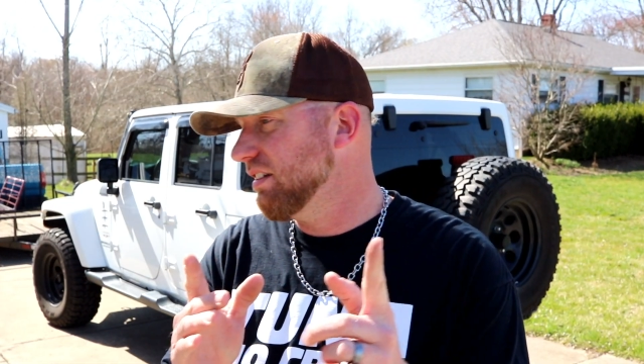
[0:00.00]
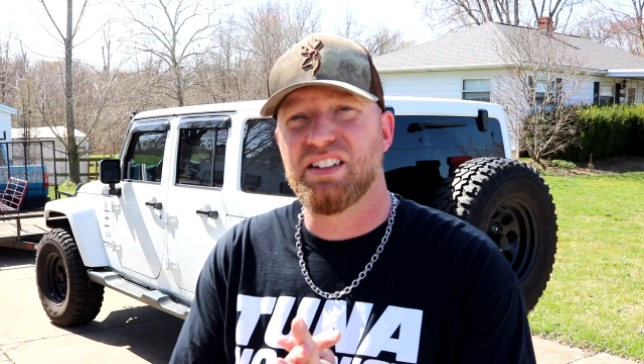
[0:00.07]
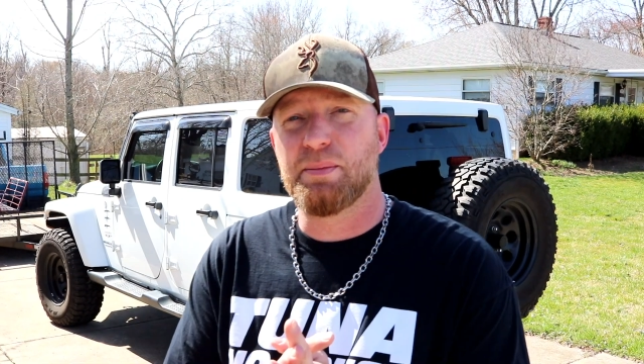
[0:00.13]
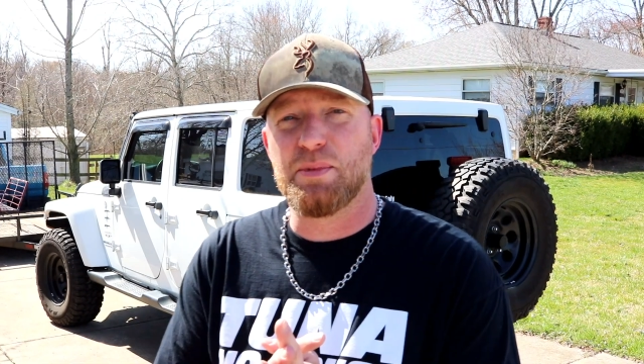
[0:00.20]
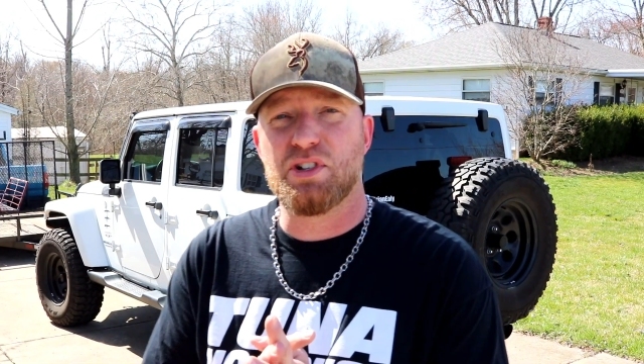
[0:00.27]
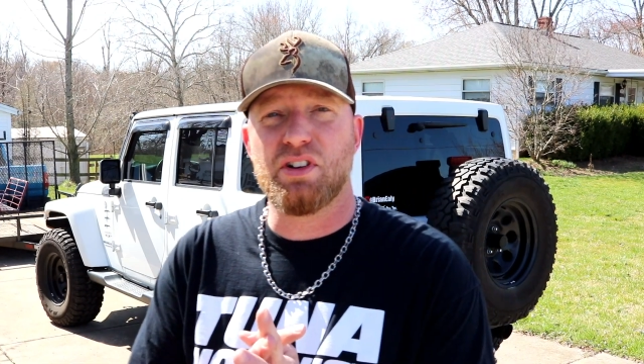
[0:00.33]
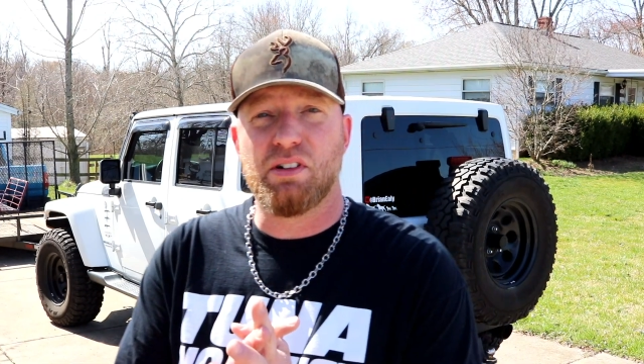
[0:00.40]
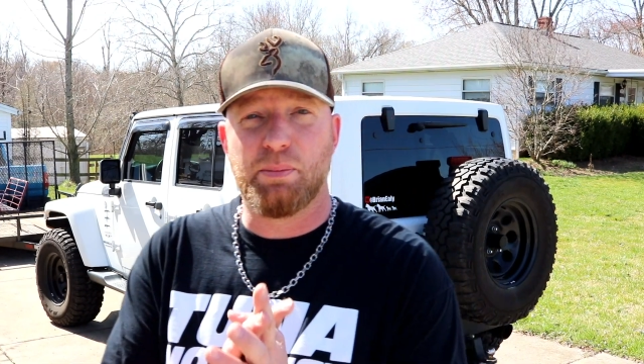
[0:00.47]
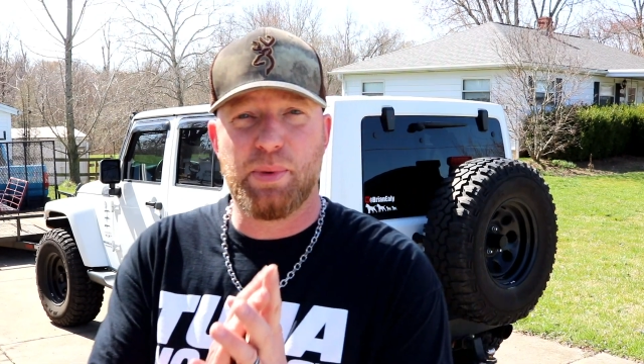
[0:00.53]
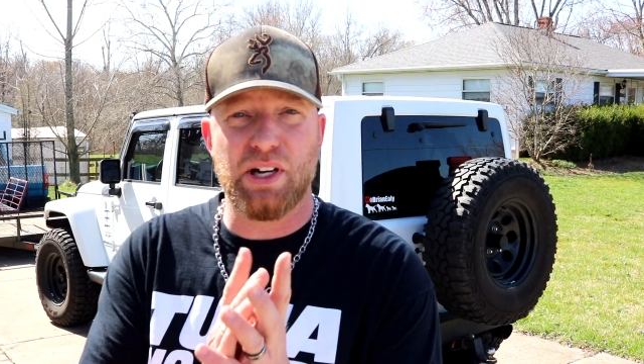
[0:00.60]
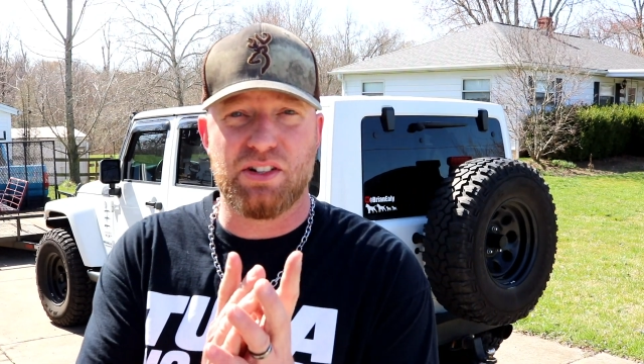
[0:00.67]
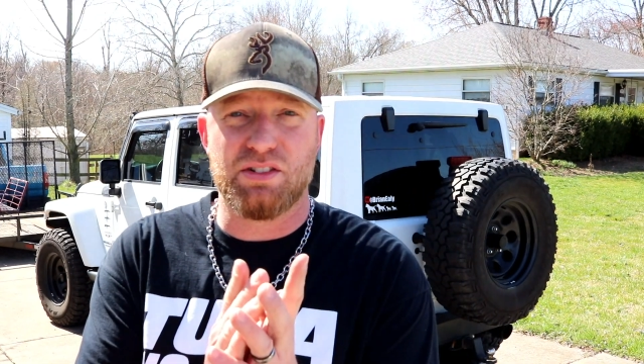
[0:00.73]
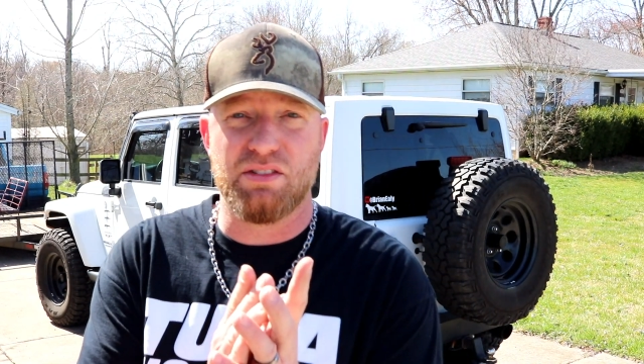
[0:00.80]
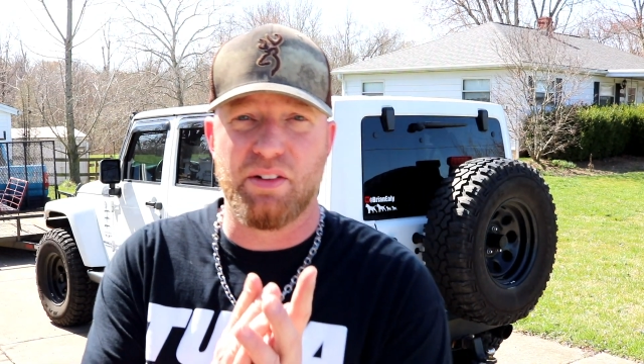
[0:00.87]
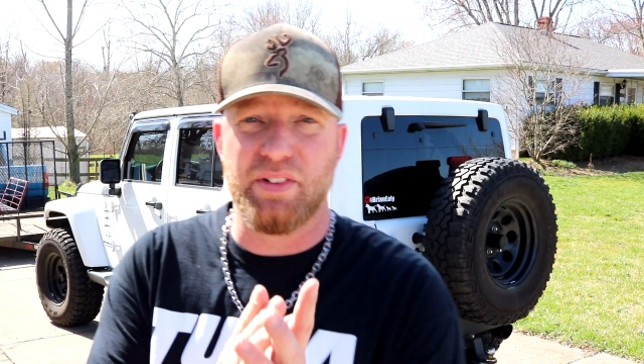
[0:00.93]
And let me show you a
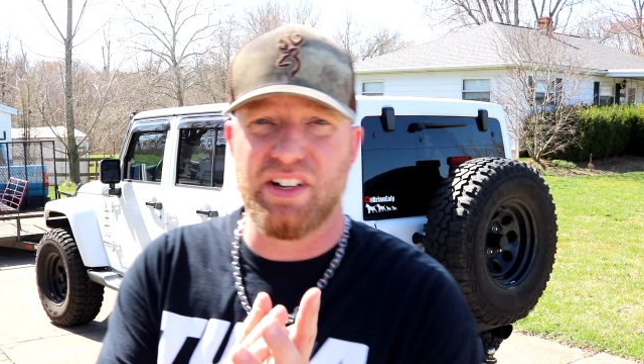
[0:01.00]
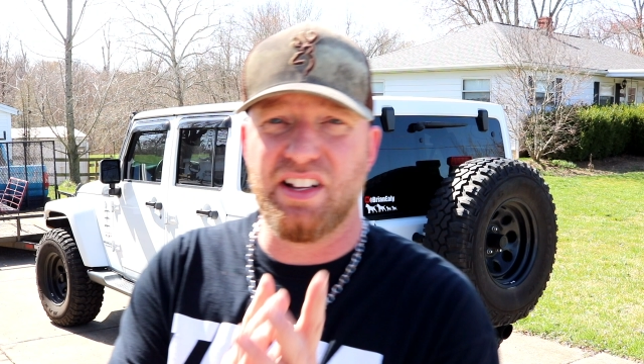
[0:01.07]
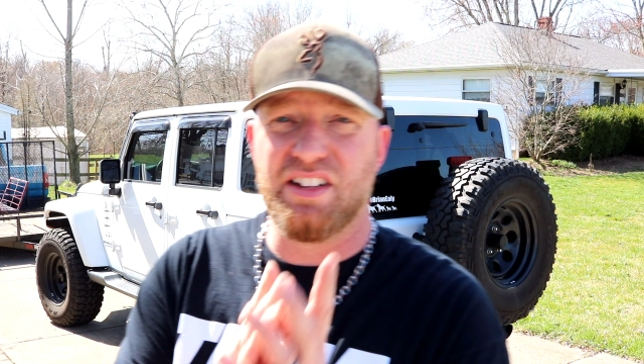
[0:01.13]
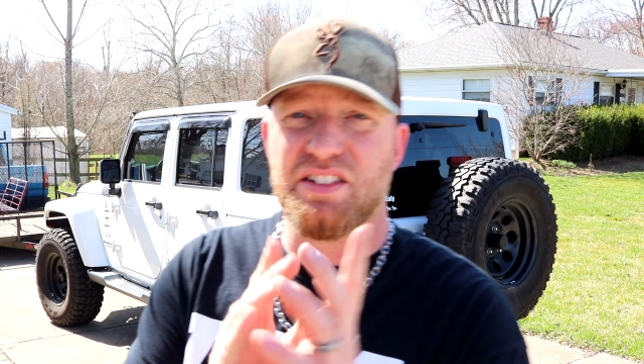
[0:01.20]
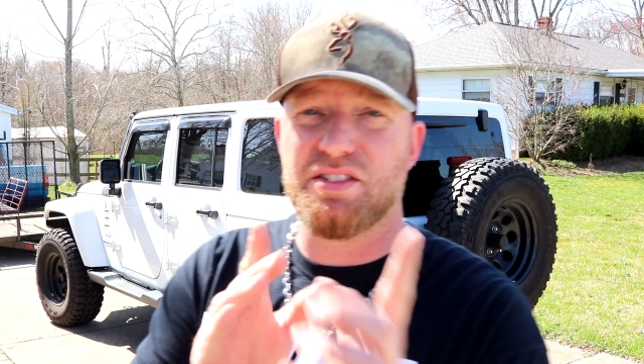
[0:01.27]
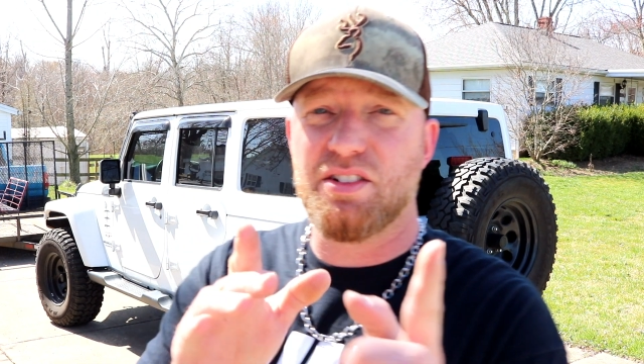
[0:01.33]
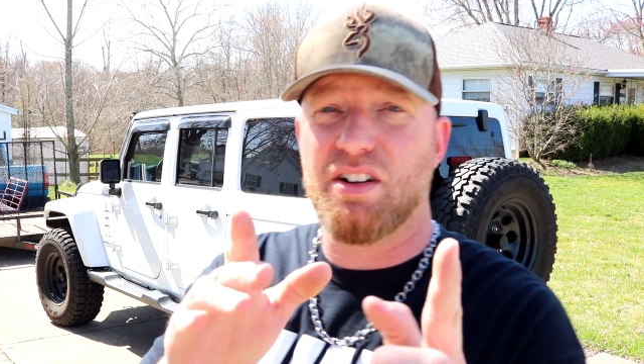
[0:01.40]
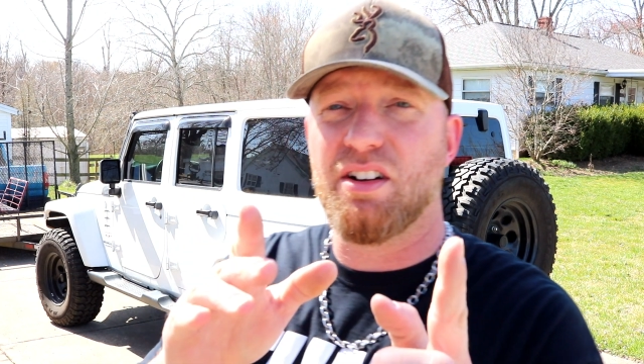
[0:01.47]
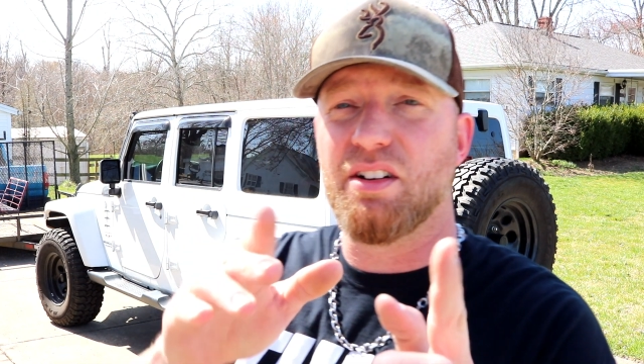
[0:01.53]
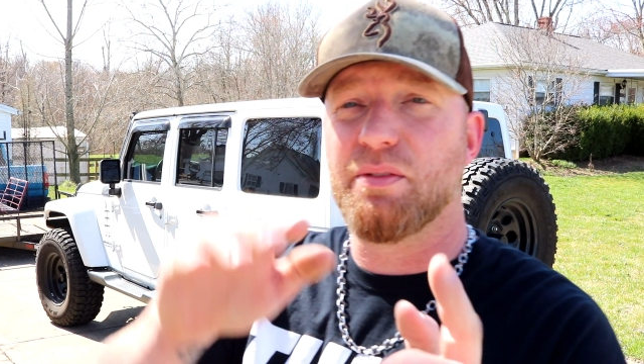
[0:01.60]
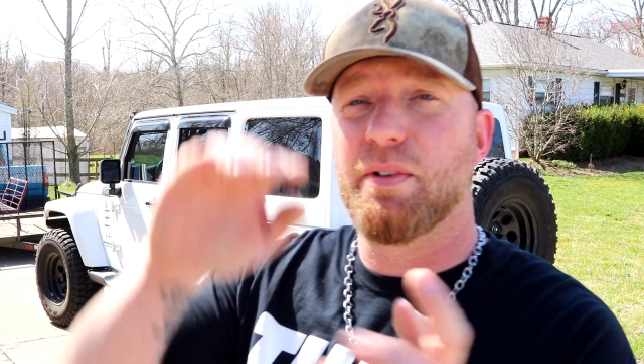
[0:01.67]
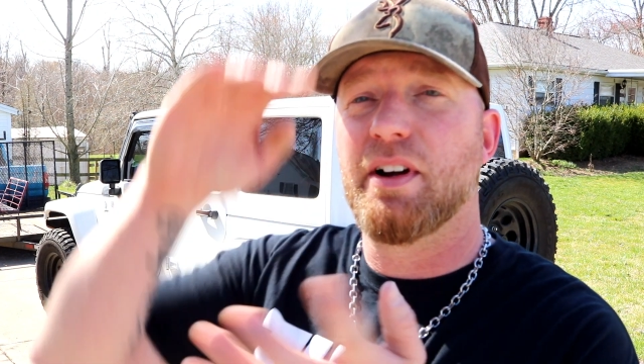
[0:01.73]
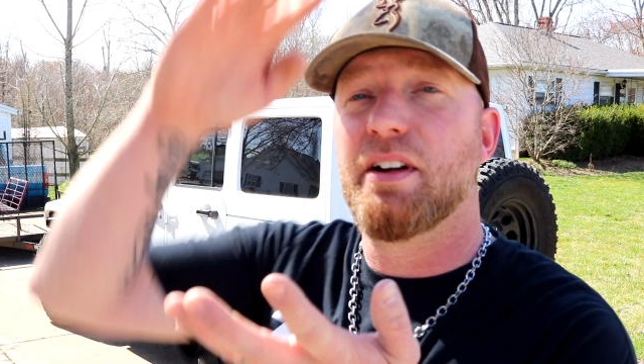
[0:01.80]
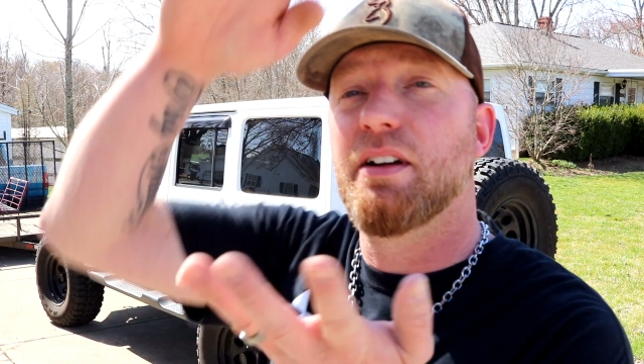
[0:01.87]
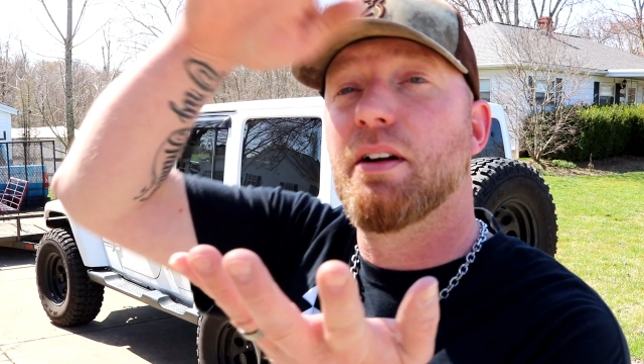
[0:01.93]
picture of it installed
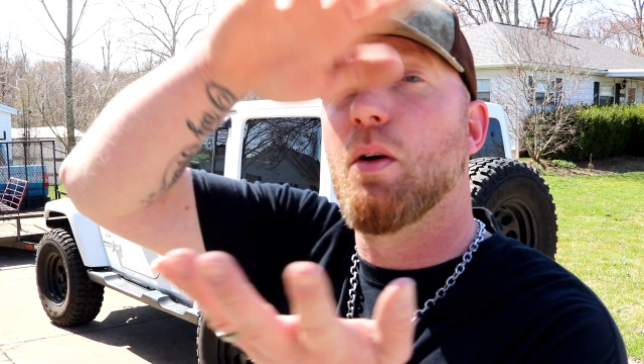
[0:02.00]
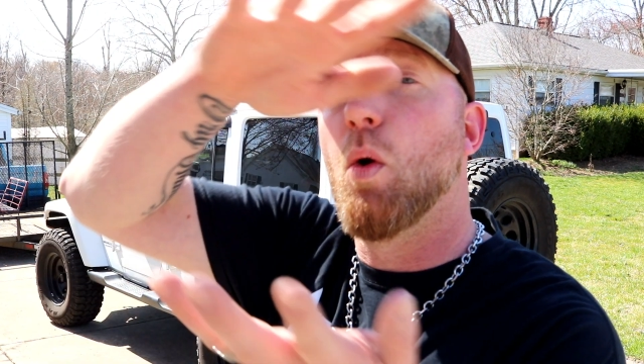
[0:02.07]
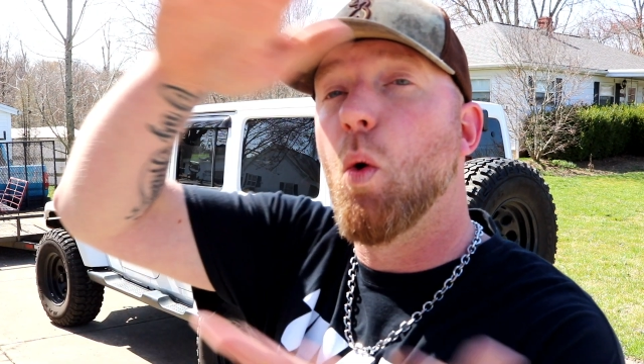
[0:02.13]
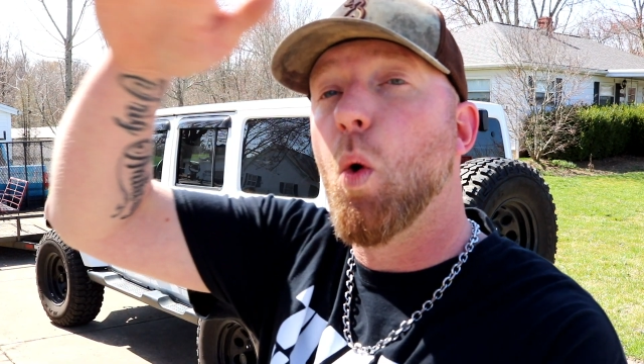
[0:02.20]
right here.